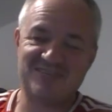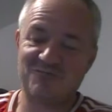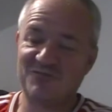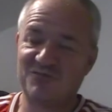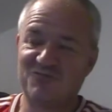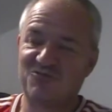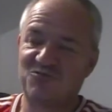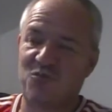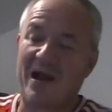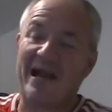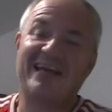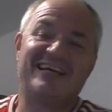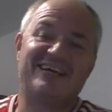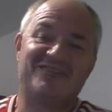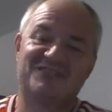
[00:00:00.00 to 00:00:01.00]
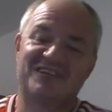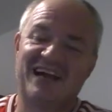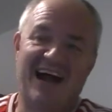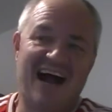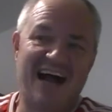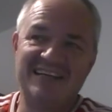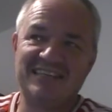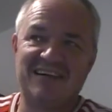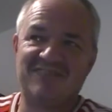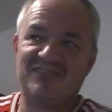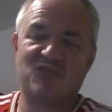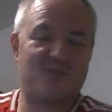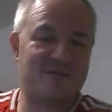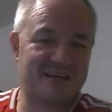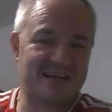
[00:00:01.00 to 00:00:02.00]
which was wacky because I never
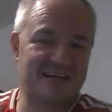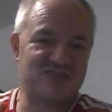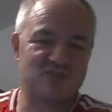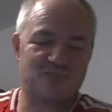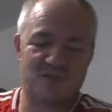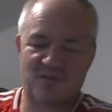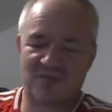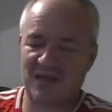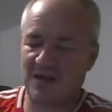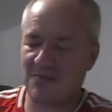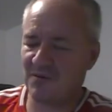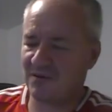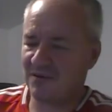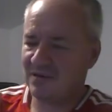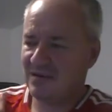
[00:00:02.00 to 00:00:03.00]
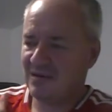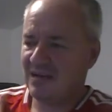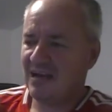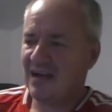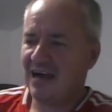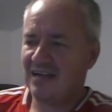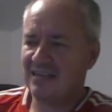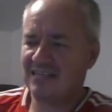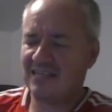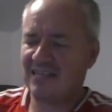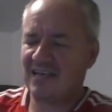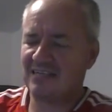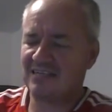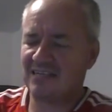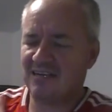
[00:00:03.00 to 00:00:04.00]
normally catch up on that, but I did
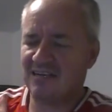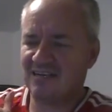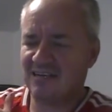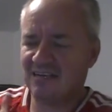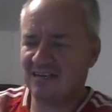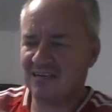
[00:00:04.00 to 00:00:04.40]
last night.